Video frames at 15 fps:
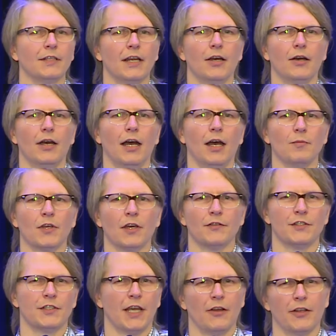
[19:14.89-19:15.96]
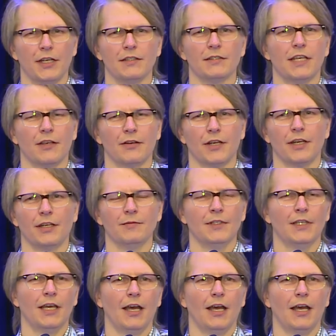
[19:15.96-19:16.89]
confidentiality, integrity,